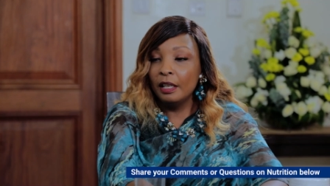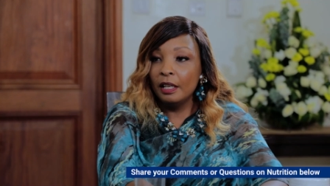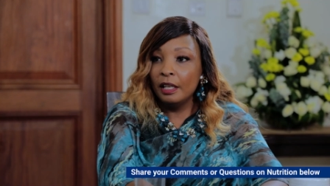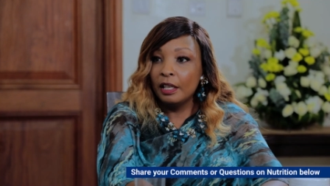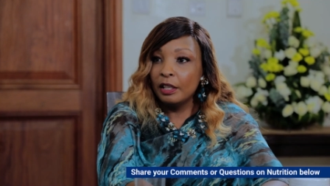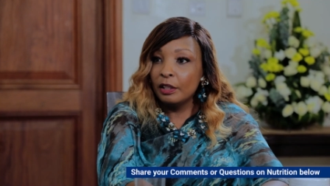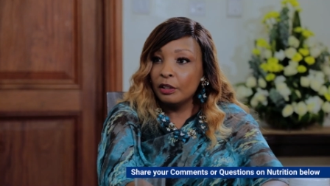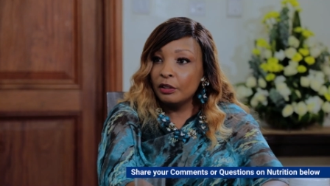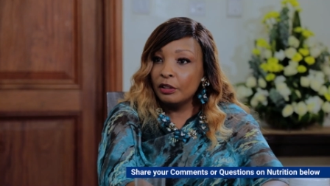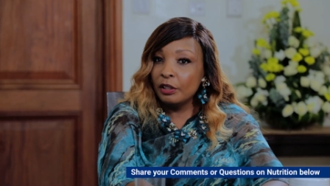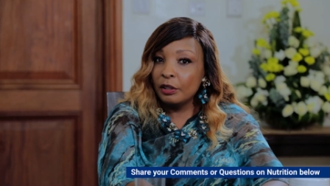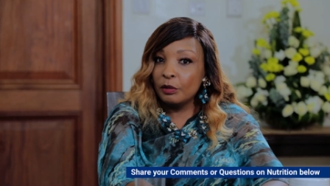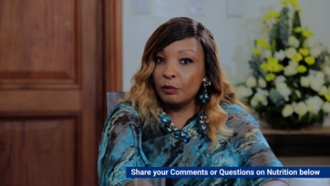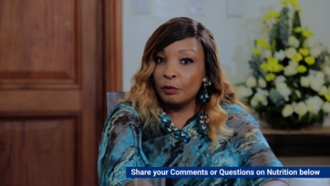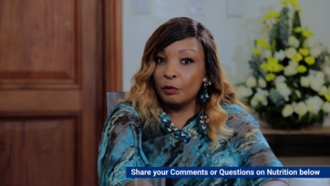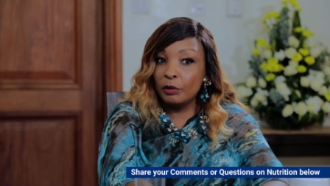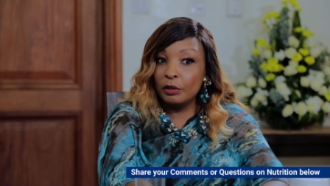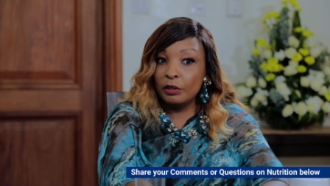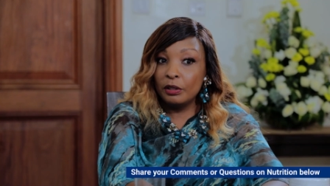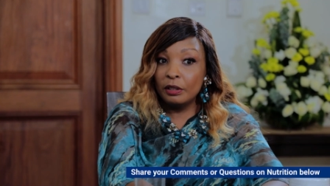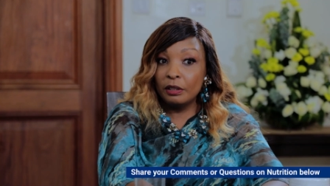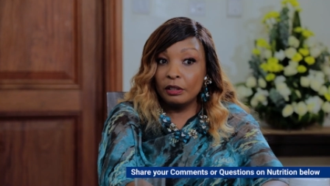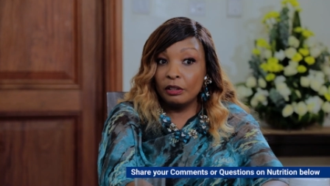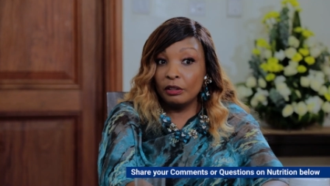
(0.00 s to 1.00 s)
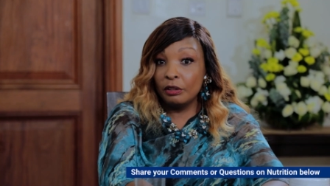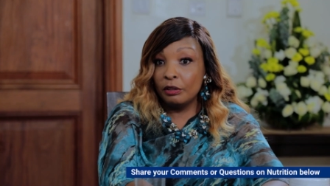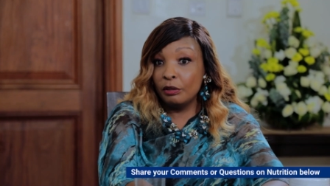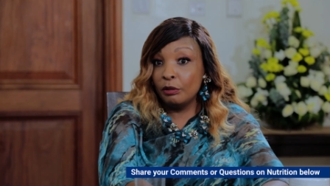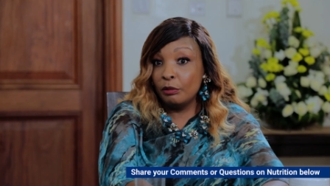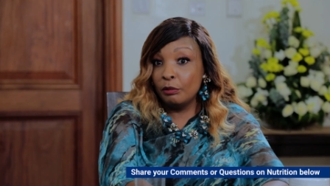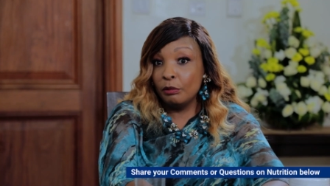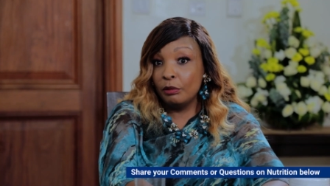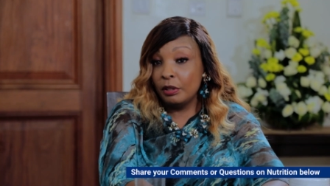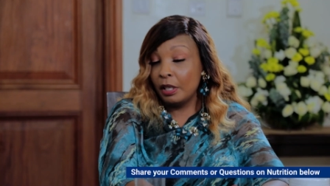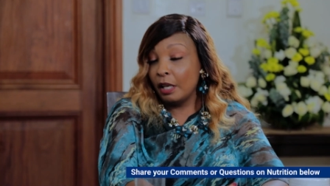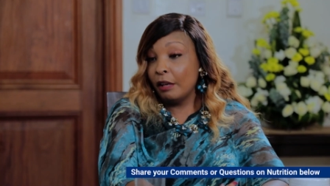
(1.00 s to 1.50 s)
You just want
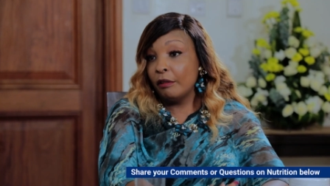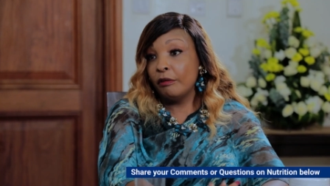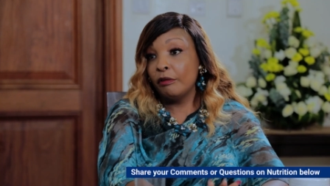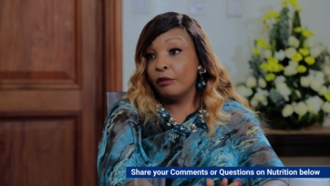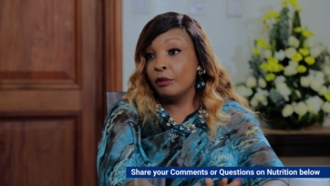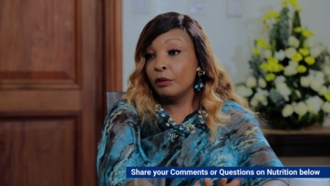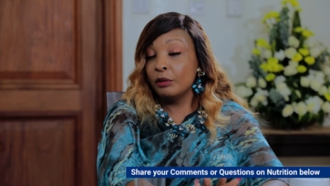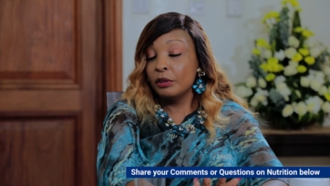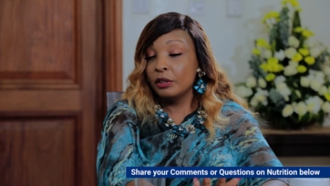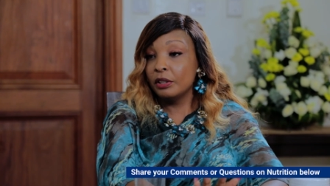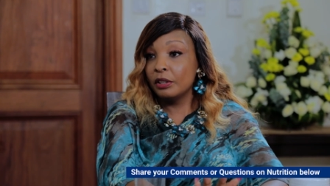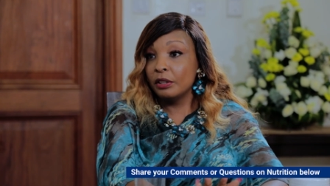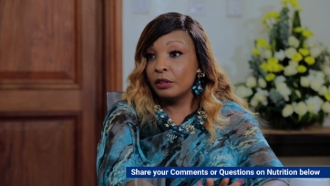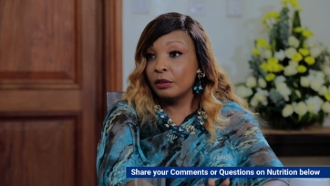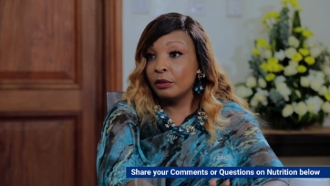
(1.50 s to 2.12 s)
to take fruits.